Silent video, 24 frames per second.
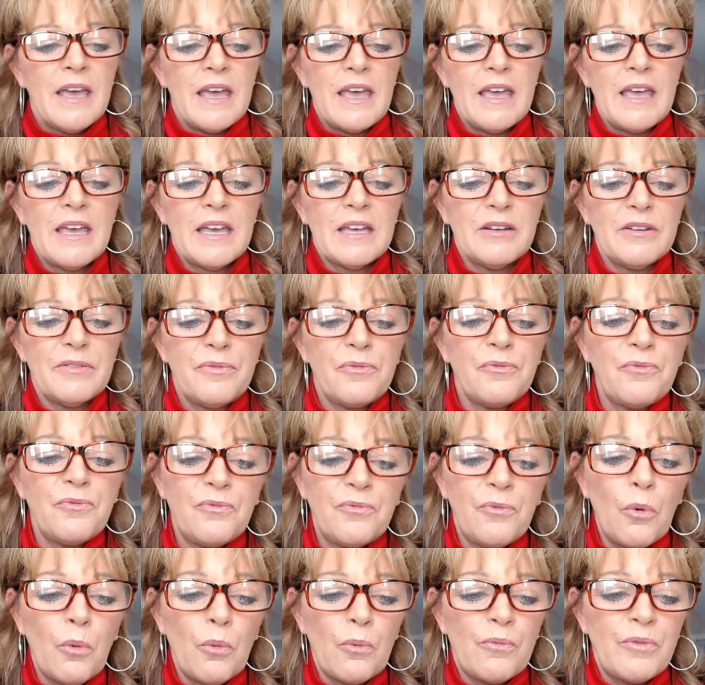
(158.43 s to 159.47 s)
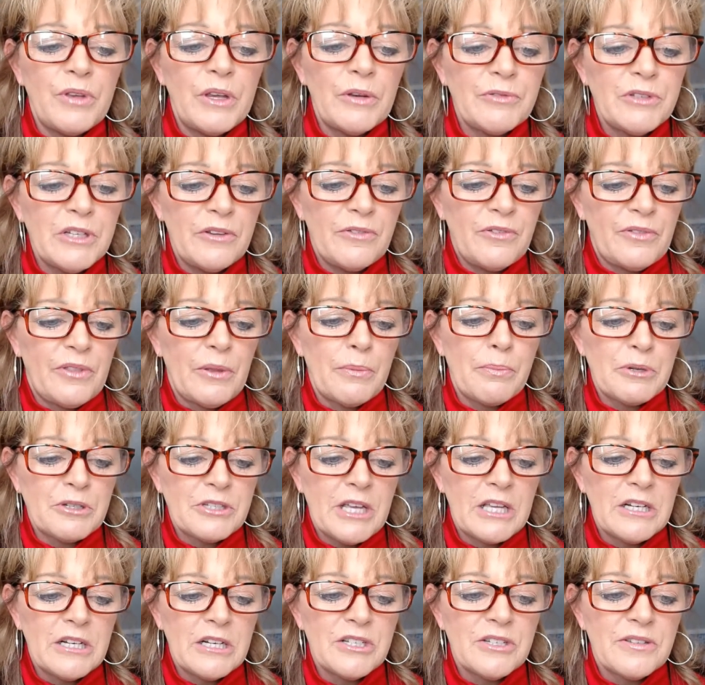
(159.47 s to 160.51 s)
And the
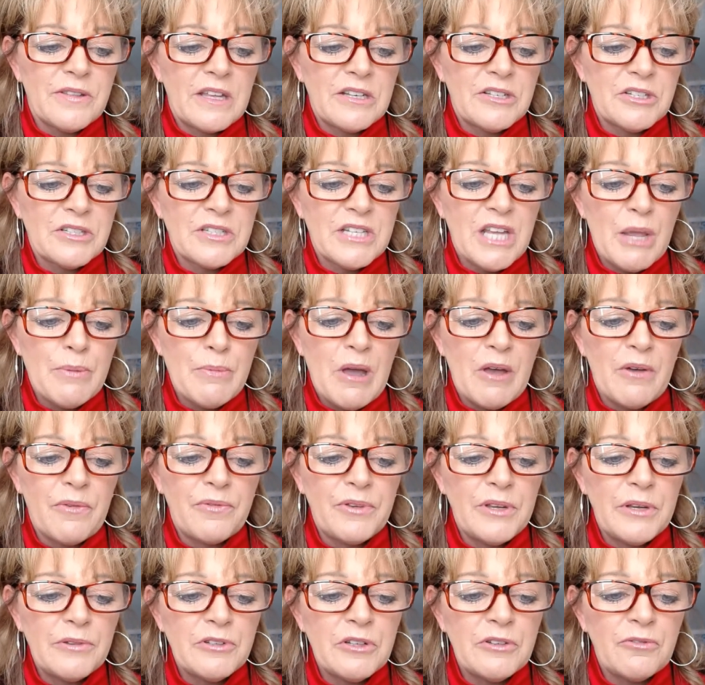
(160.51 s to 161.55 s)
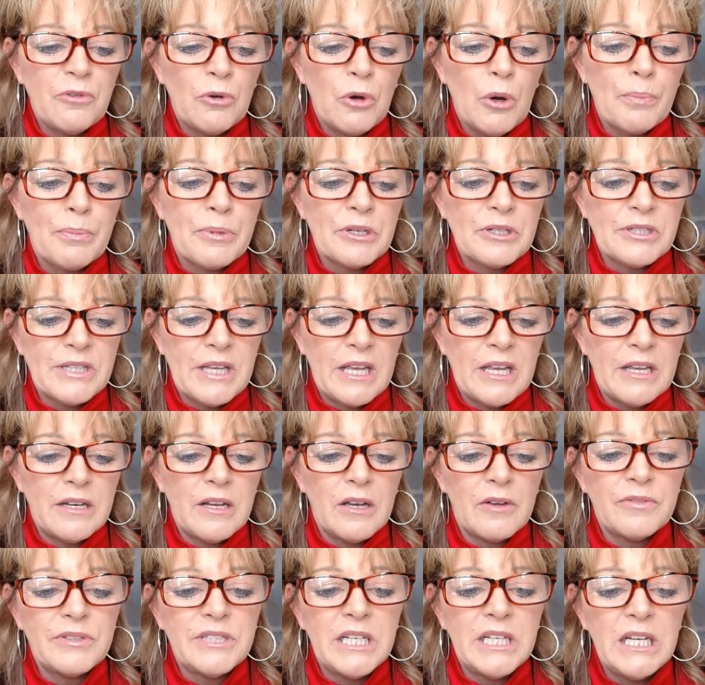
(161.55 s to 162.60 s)
percentage that just came out, 54%
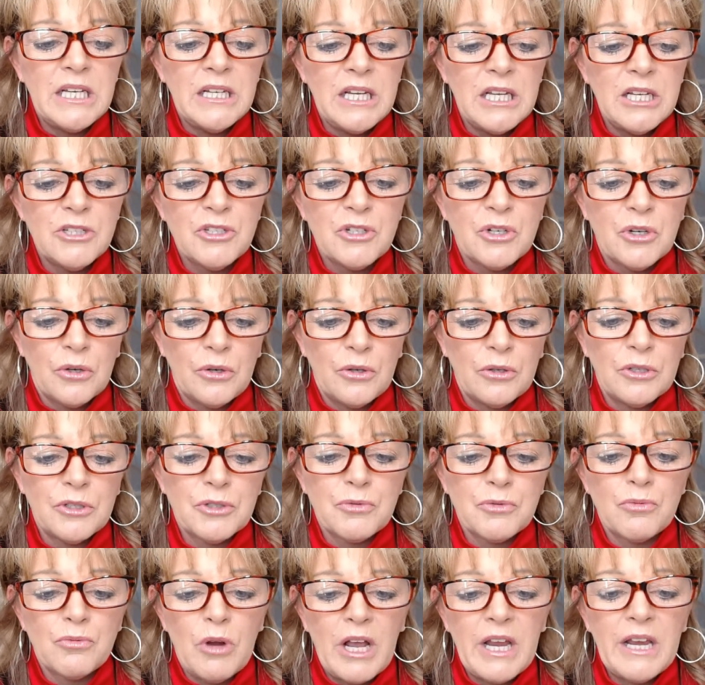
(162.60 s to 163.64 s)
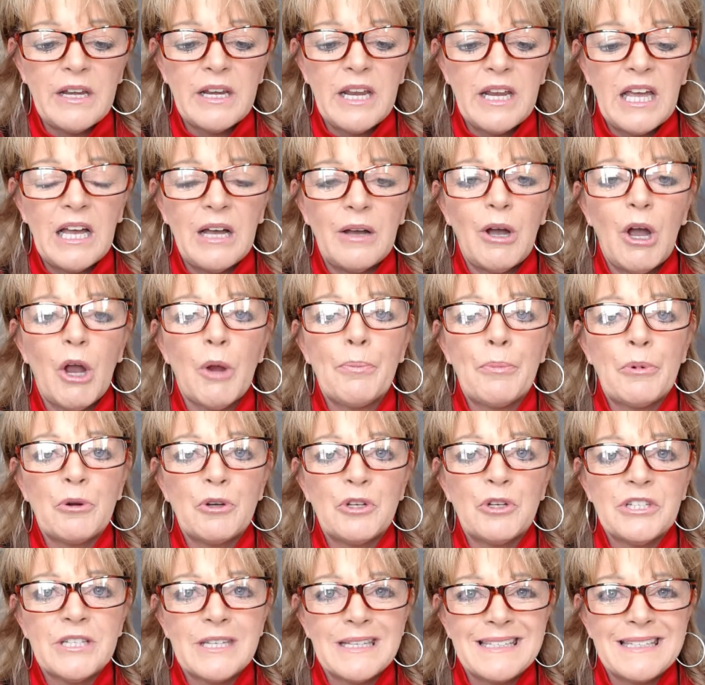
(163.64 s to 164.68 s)
of teenage girls right now are
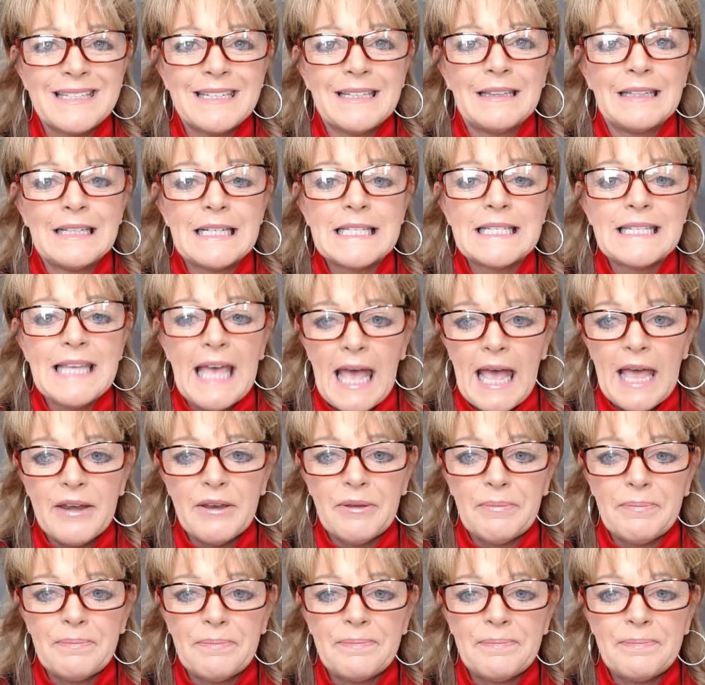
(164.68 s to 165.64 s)
persistently sad.